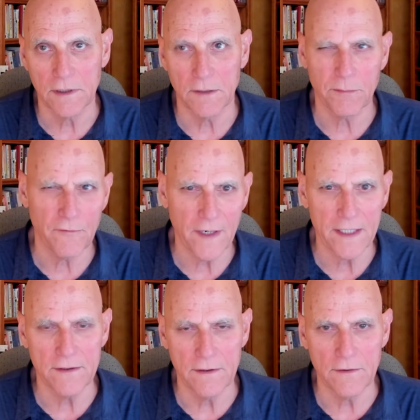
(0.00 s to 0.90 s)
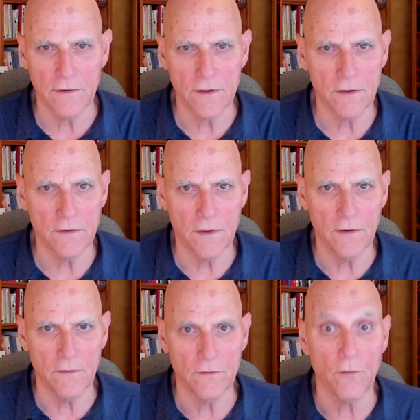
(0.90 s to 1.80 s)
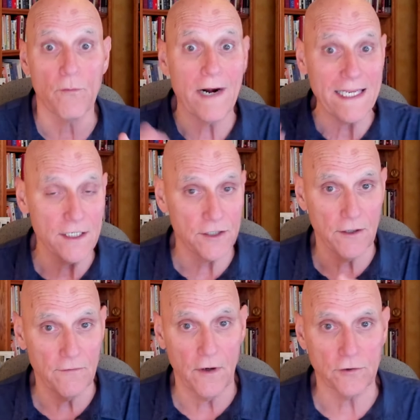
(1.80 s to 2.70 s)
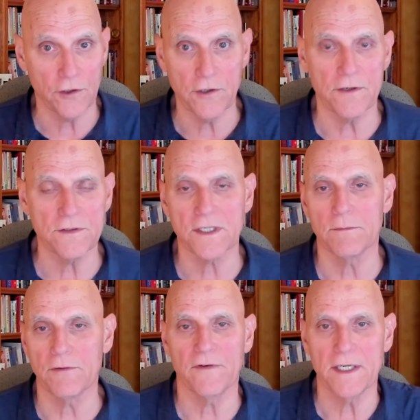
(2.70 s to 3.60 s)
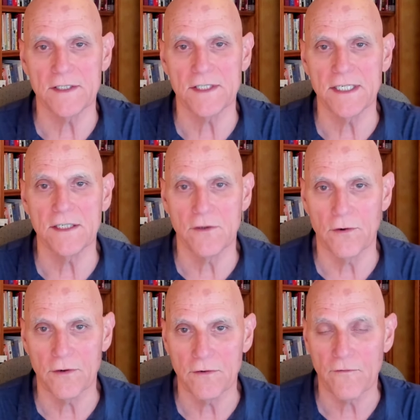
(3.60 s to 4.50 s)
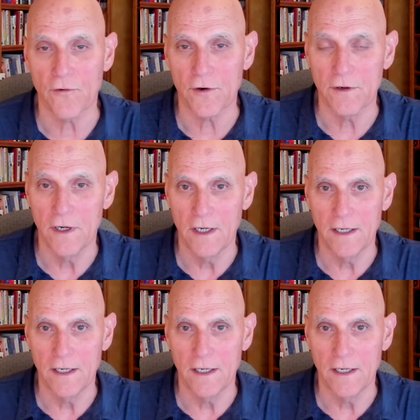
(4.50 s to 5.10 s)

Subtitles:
can provide the range of alternatives can provide seed corn for